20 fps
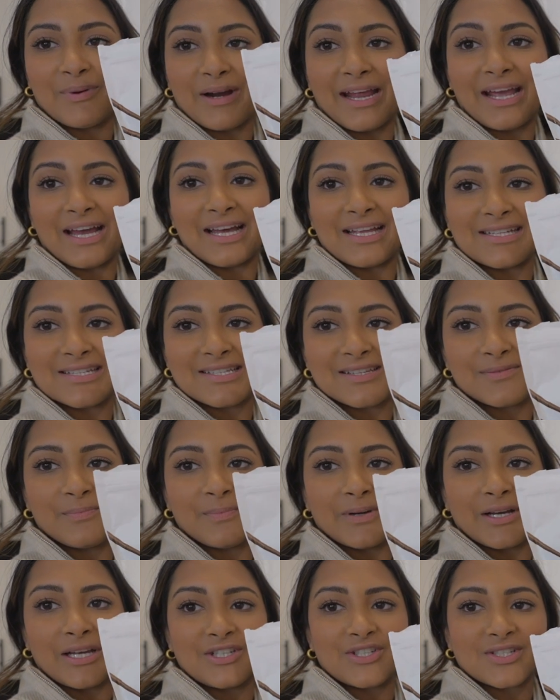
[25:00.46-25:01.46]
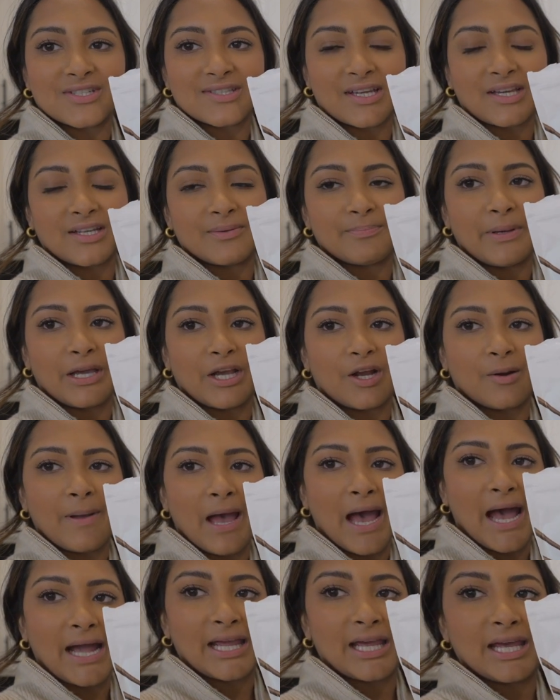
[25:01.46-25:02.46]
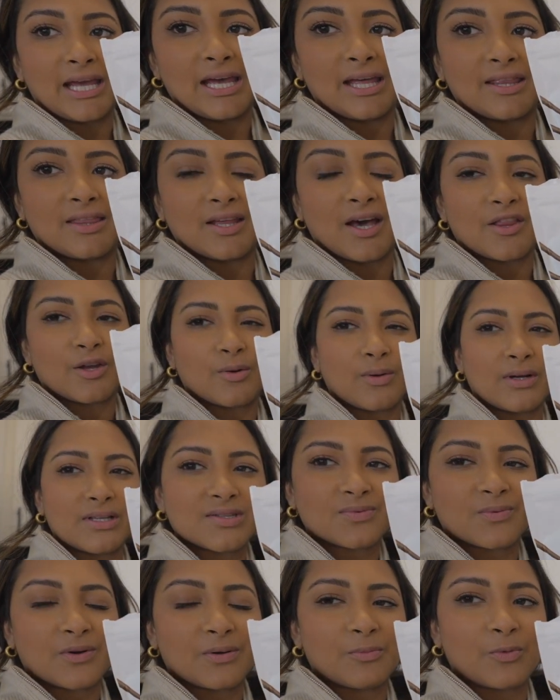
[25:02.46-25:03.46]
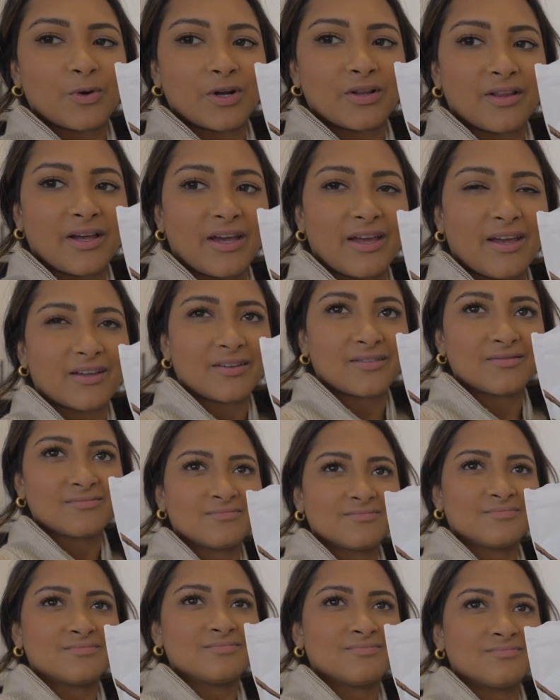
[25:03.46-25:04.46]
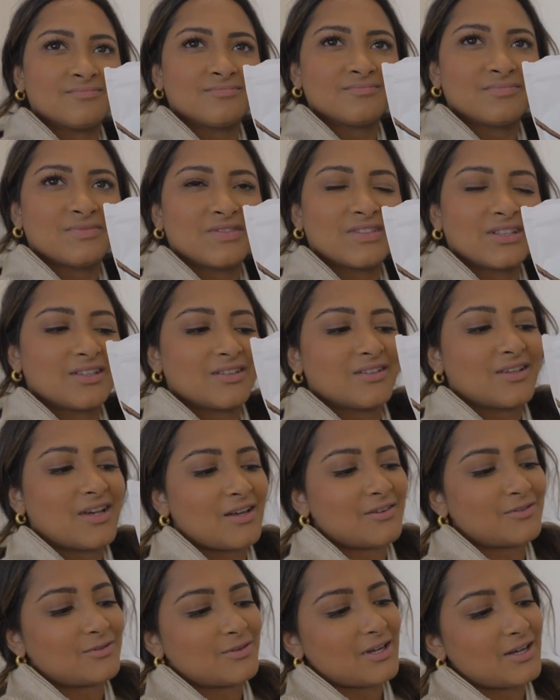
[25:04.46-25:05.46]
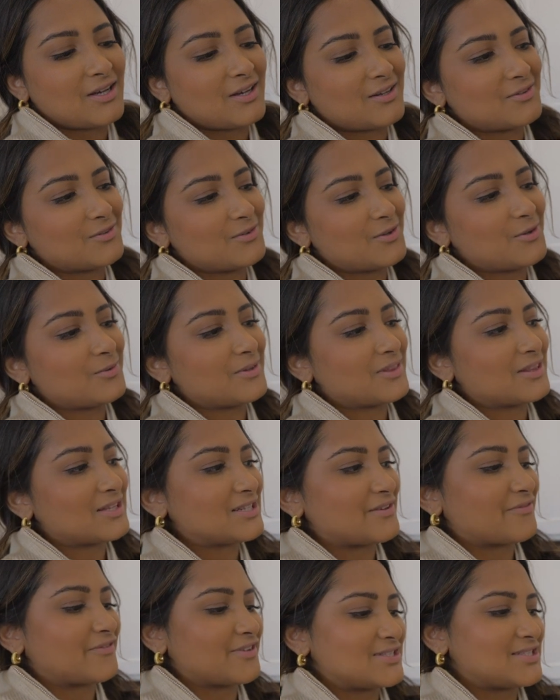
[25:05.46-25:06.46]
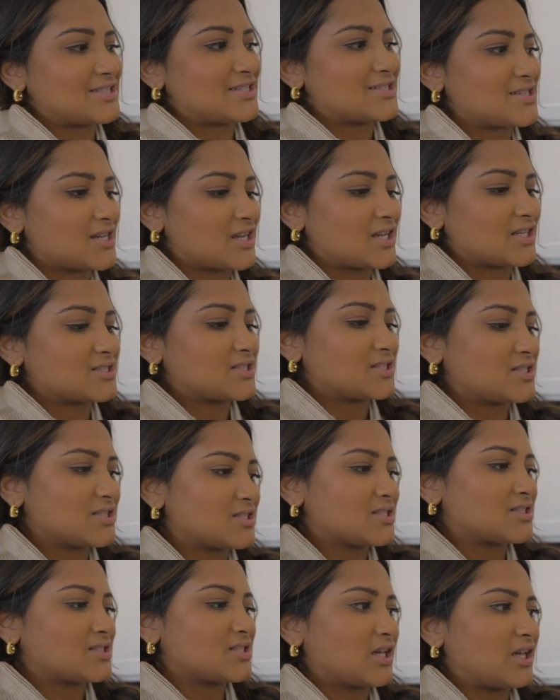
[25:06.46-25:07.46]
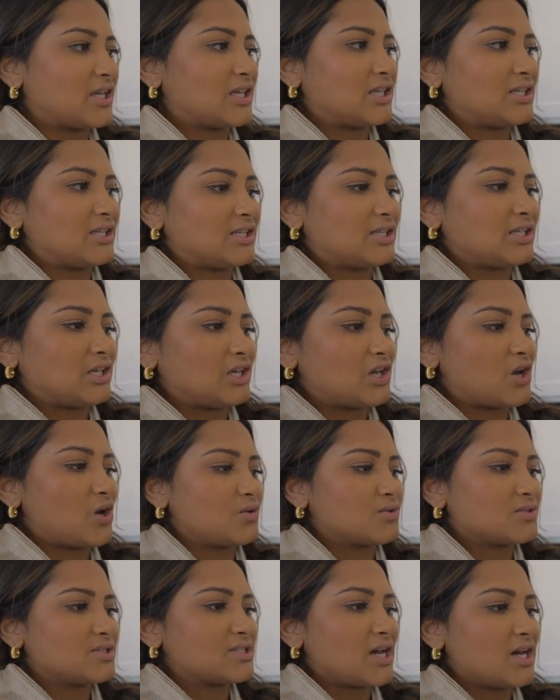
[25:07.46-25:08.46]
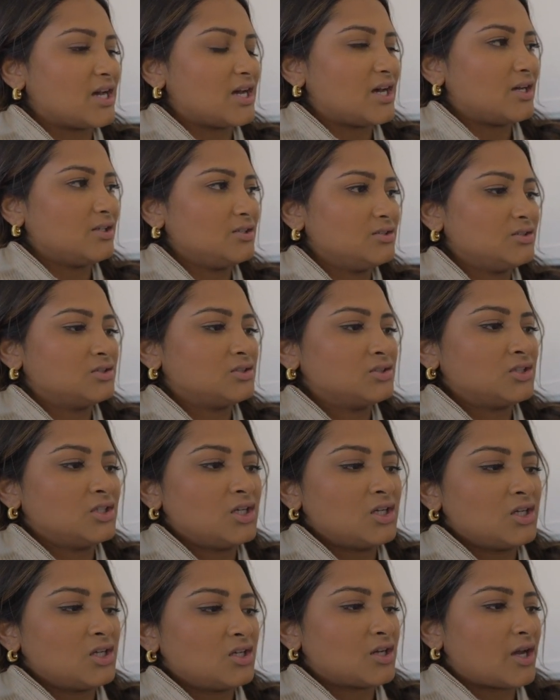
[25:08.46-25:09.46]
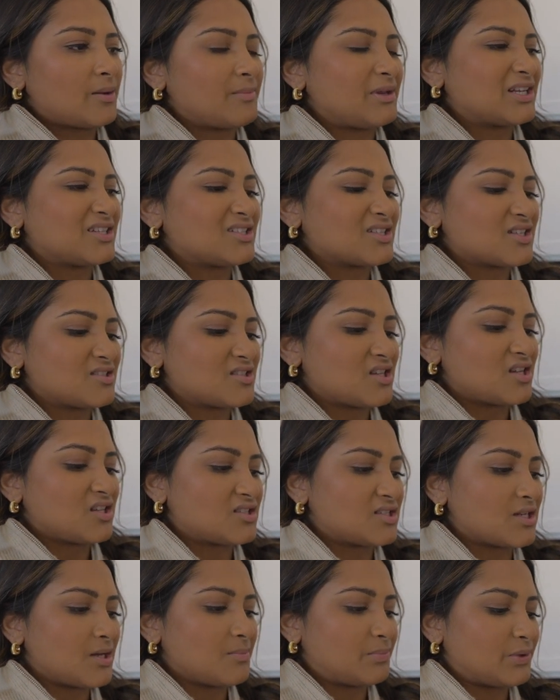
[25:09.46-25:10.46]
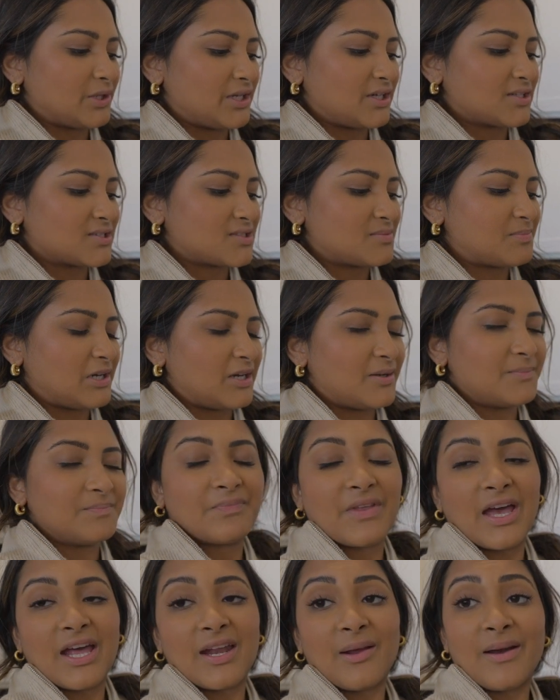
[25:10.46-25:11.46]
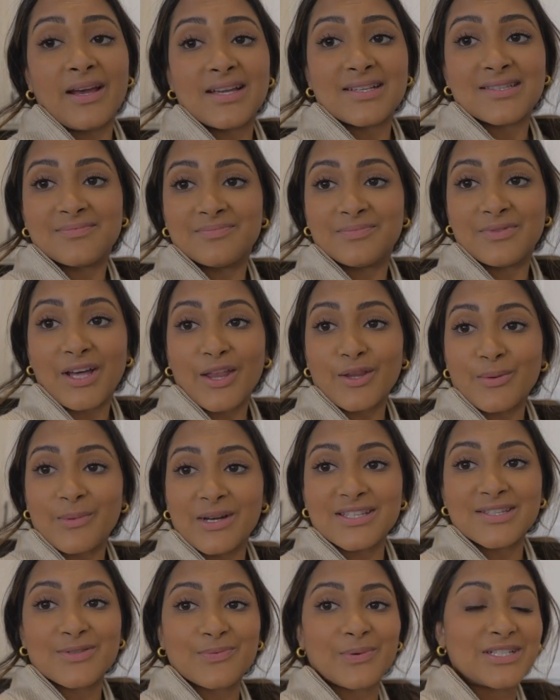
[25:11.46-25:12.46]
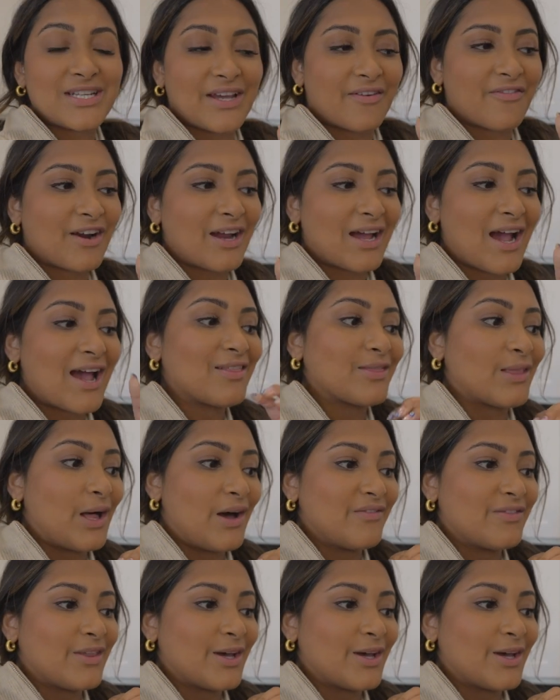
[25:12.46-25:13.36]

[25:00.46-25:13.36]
brand, but just like a bigger packet. And the other ones were more like, I don't, I don't know what the difference is. I guess this is like gyoza. I mean, it does say it's dumplings, but anyways, the other ones were different. I love